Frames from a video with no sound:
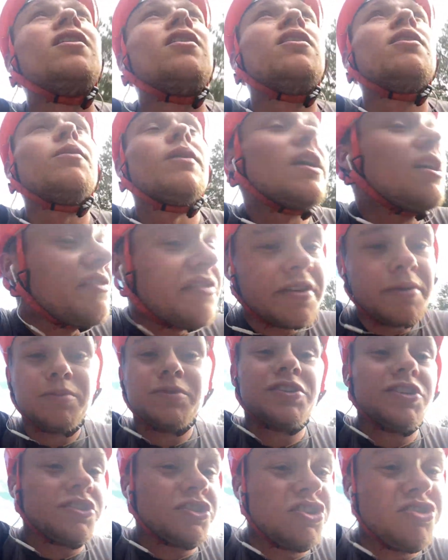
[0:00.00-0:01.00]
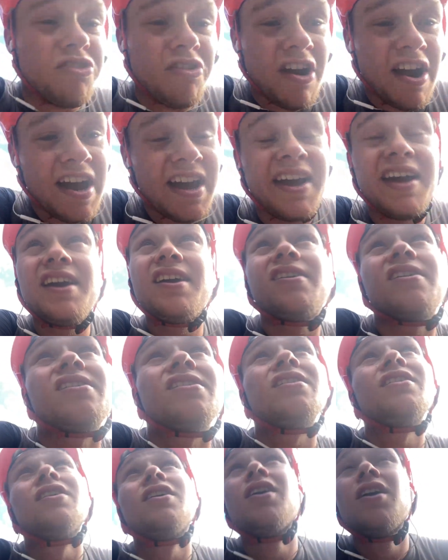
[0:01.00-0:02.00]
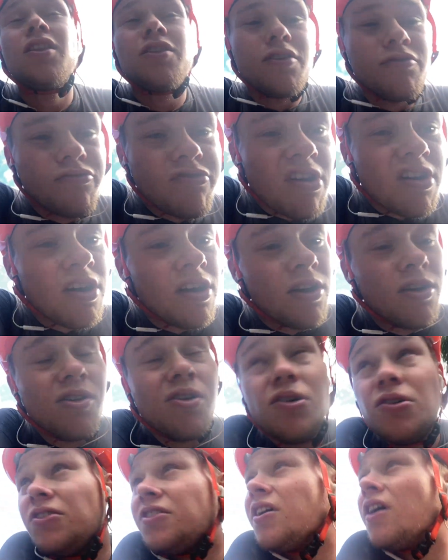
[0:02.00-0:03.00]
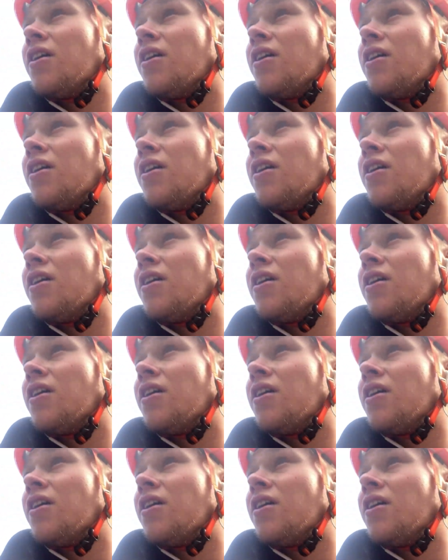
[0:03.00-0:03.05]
where everything was just grey. The road,